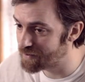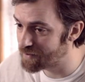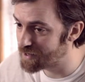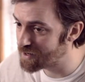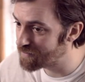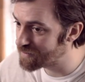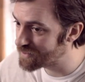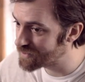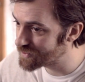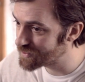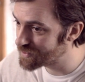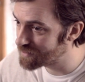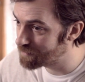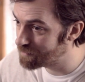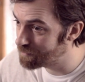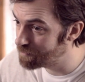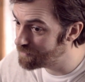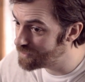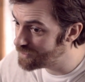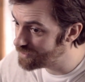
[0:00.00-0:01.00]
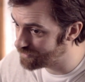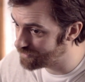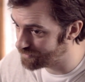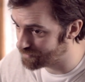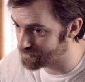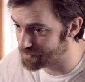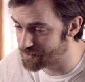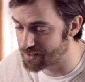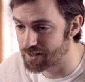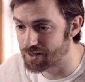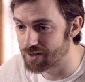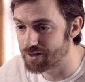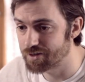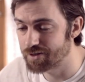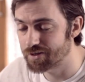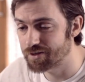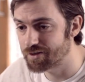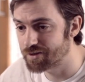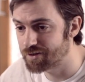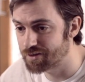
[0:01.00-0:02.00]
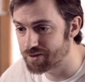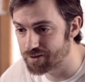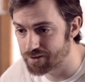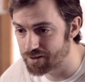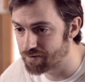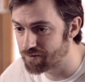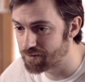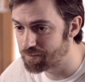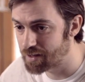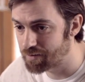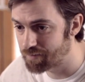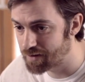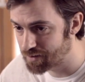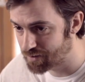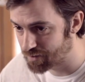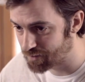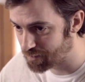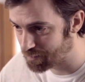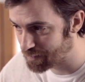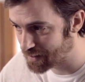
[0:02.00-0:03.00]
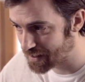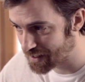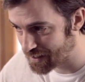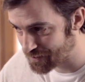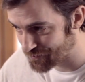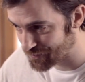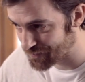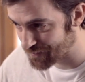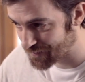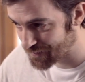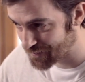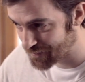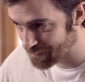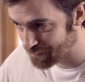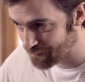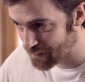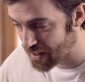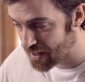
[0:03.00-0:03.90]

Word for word: various menial tasks to cover my rental obligations.